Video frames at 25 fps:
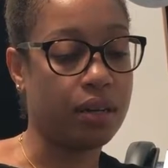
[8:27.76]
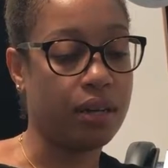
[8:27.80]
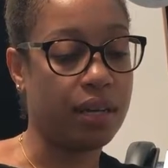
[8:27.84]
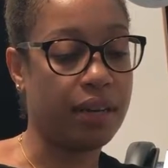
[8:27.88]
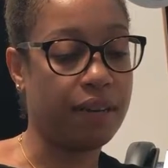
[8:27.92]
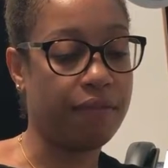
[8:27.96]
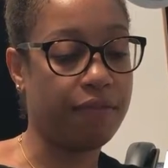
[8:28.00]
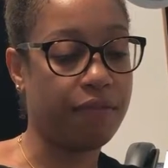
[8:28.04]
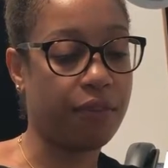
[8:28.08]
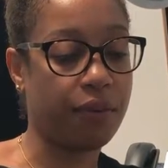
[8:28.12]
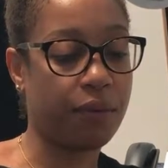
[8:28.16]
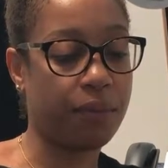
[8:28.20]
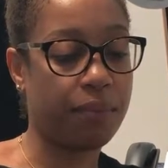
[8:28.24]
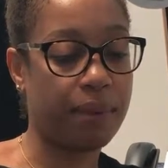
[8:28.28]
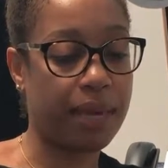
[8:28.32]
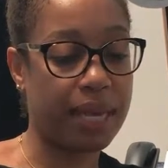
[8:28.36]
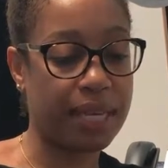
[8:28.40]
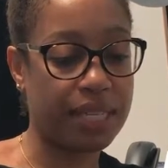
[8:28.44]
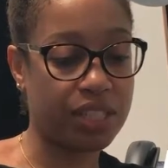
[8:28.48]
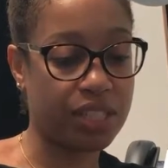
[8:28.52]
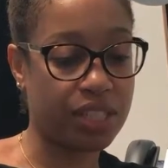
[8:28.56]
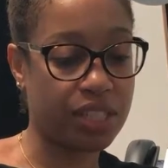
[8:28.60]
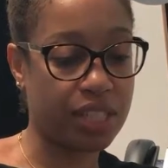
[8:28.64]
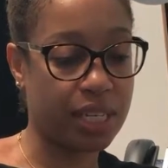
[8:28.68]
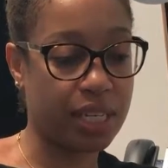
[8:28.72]

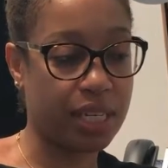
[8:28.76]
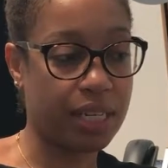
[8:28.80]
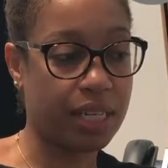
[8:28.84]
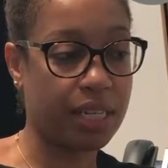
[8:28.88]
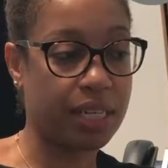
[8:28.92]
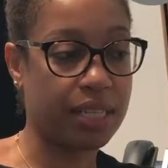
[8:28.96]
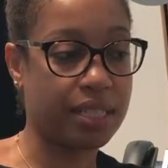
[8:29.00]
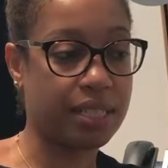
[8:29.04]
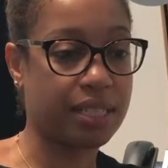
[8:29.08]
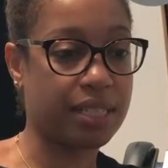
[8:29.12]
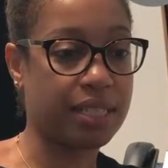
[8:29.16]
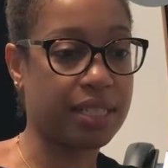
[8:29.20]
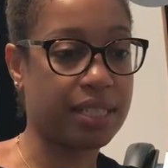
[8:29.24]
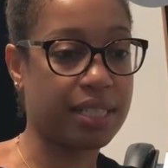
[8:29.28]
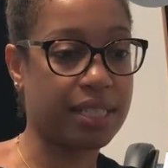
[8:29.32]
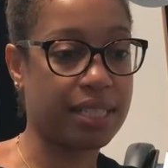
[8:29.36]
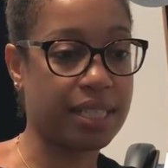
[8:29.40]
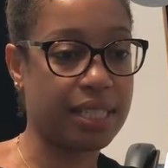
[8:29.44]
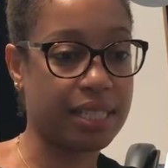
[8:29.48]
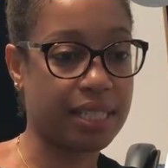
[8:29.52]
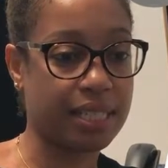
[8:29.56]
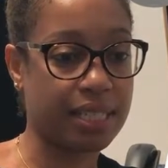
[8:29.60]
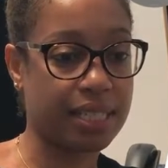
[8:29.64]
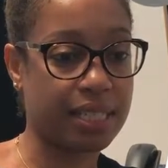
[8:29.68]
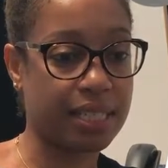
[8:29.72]
information and
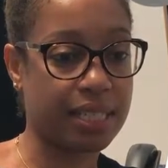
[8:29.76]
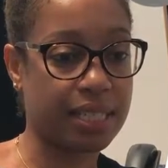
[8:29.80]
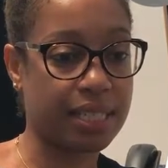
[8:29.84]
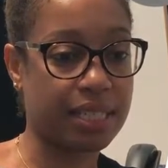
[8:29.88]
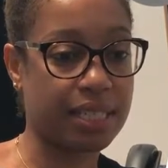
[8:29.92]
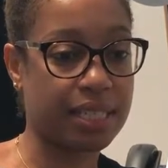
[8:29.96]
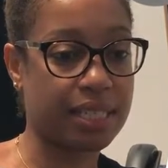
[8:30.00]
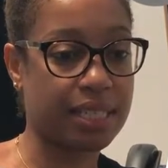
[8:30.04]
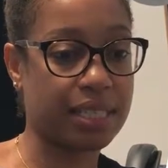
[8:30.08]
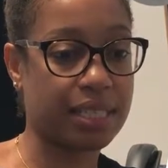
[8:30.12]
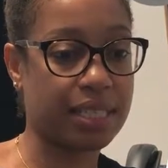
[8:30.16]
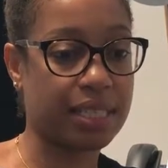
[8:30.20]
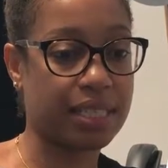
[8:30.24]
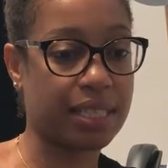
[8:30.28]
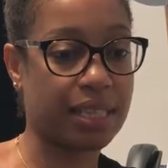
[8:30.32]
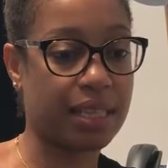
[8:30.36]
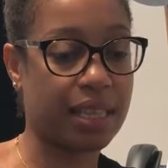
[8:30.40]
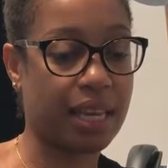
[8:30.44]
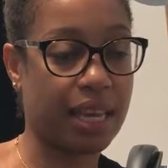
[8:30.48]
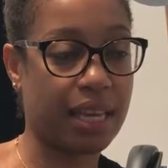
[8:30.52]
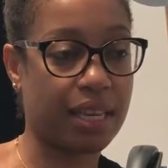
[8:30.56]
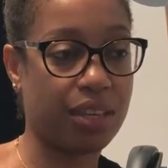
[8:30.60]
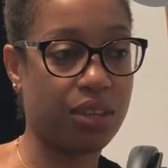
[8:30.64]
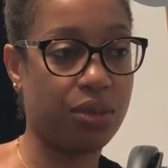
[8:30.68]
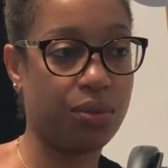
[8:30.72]
statistics
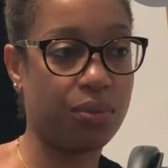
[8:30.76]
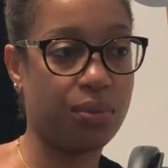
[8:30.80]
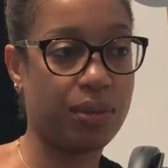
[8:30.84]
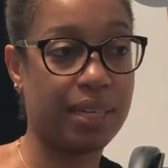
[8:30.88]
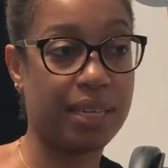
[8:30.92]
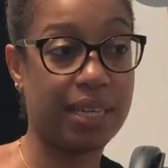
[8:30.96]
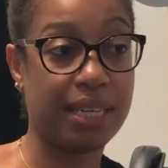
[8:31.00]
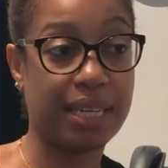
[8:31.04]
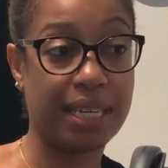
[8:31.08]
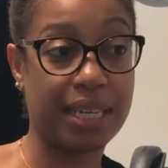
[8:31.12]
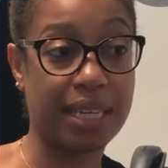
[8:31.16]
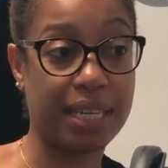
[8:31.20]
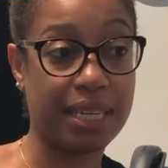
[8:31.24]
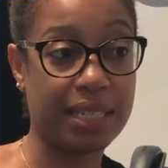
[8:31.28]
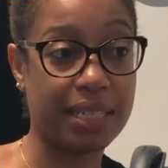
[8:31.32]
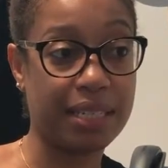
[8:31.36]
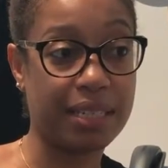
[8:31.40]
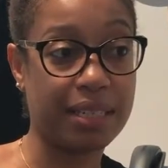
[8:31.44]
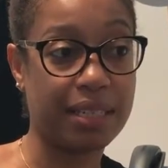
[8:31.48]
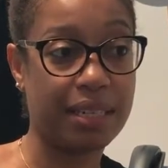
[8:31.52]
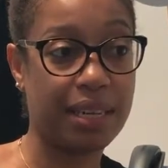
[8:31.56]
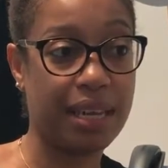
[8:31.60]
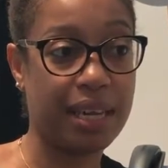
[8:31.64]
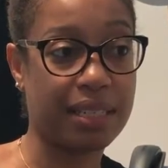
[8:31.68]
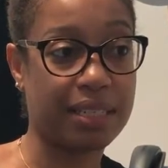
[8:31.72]
that you would need
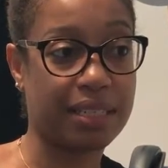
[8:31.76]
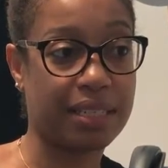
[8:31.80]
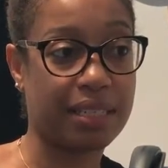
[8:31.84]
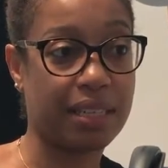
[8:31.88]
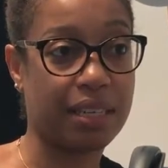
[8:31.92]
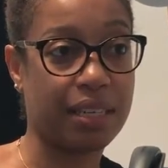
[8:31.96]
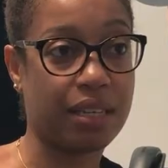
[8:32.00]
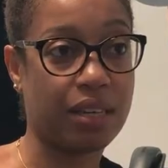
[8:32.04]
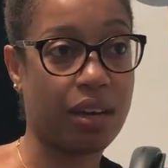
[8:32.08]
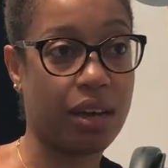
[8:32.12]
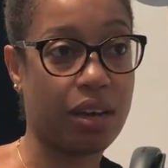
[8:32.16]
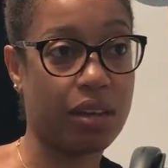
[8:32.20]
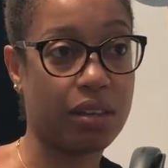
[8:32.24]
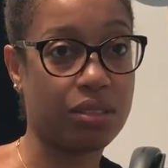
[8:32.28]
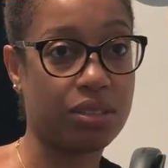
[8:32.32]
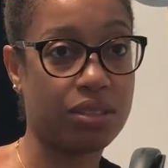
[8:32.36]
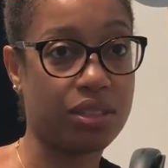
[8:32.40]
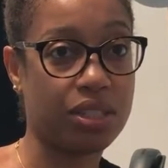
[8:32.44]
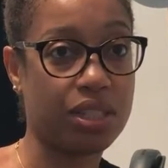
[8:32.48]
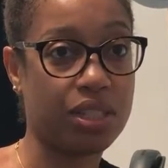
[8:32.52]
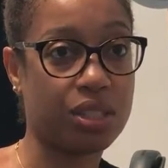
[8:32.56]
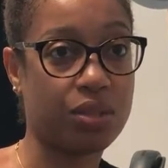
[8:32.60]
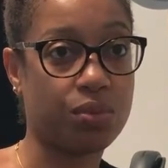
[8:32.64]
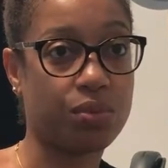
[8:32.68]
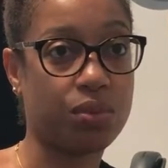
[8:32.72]
as an
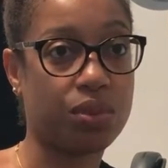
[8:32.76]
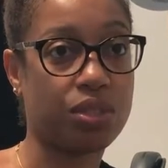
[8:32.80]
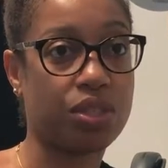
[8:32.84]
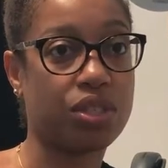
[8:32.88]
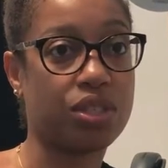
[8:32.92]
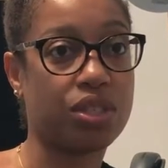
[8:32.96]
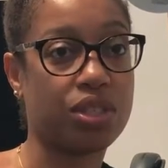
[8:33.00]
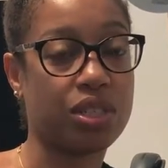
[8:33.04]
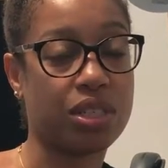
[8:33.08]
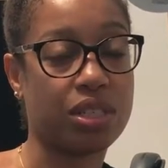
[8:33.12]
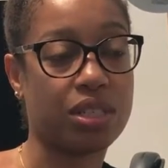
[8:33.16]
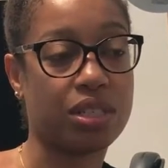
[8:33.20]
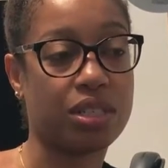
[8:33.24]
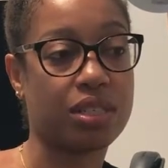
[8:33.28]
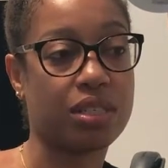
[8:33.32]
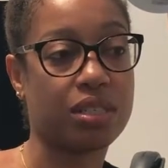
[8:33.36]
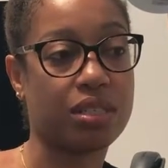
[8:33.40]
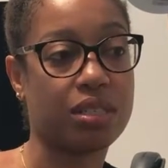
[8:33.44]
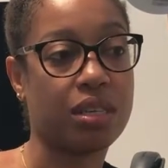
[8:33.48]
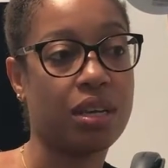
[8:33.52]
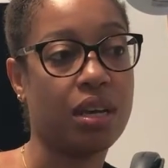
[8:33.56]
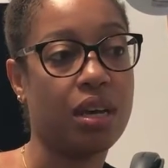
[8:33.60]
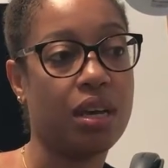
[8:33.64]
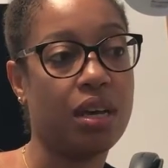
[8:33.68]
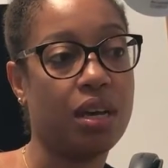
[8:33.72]
ecologist was
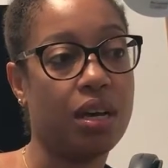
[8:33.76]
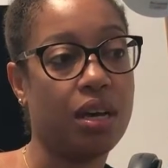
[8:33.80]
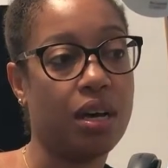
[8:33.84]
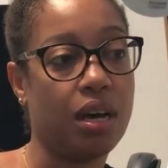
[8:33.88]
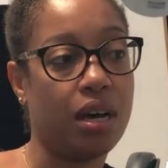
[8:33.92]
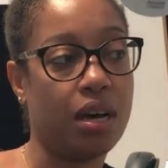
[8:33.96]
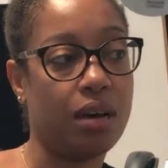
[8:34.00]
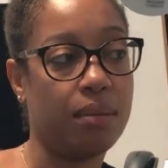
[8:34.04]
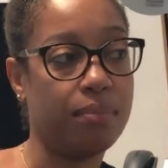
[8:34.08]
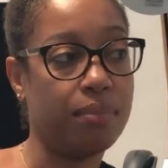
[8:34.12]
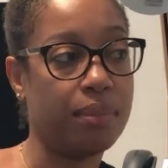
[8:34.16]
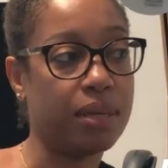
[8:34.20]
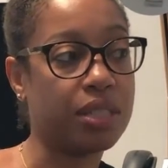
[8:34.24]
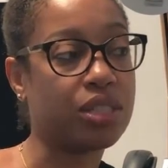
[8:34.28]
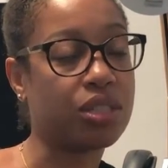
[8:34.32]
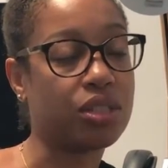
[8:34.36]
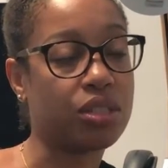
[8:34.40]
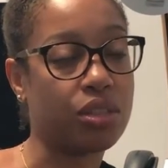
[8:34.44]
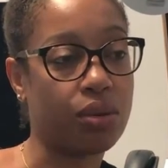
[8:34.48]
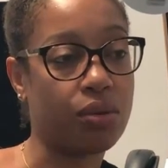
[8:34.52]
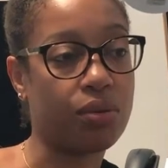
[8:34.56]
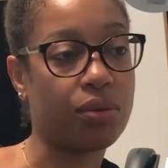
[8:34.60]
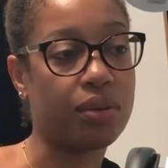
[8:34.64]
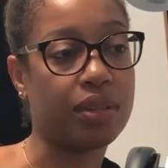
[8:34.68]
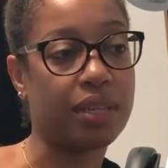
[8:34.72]
just much
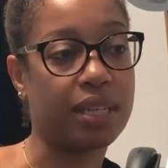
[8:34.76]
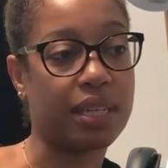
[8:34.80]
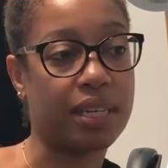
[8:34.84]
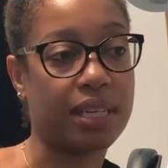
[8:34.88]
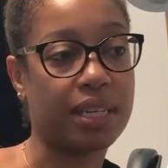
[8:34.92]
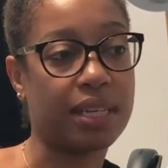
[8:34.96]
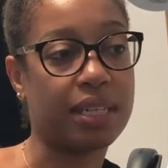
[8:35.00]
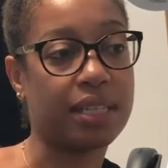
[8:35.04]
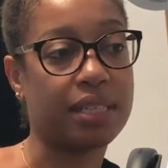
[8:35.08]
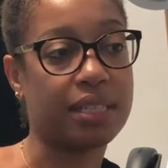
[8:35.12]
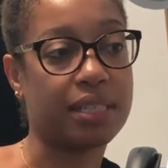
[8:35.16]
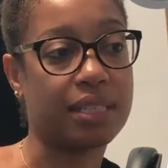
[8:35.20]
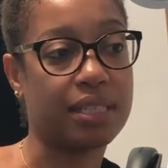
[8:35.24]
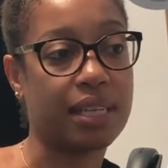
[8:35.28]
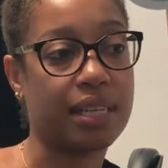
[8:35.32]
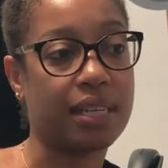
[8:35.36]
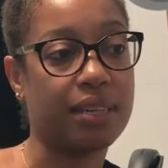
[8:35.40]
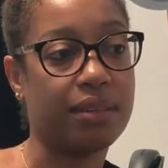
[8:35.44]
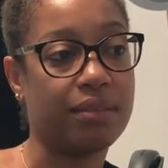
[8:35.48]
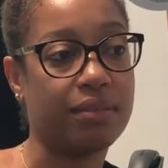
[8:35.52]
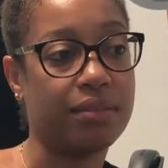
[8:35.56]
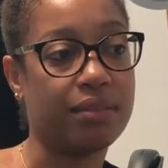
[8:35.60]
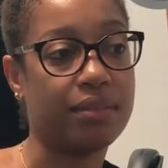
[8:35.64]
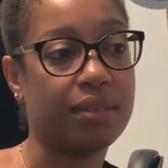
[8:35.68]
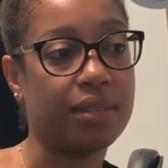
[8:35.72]
lower than it is
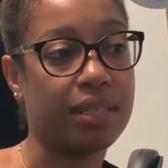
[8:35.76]
now.